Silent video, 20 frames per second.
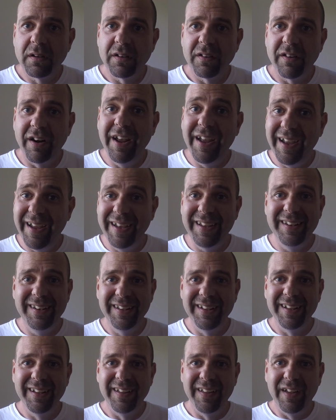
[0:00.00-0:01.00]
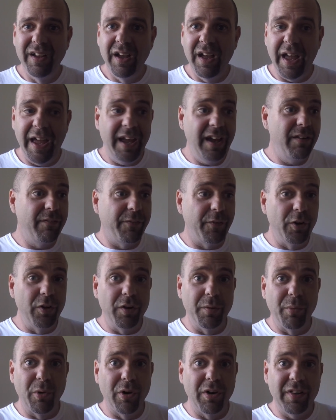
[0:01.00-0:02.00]
right? And
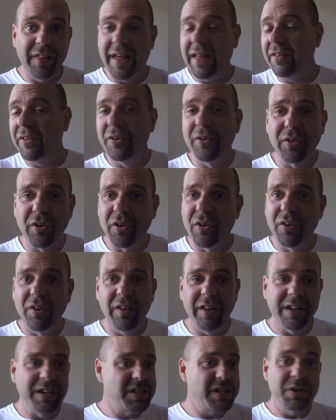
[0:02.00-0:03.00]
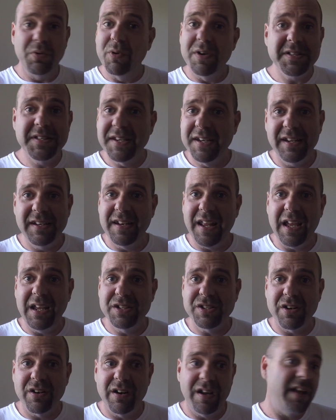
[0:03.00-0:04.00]
furthermore, that little girl, like, she wasn't in
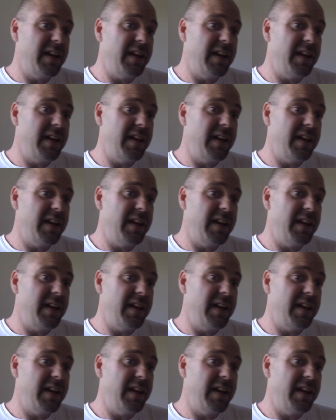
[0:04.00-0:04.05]
danger.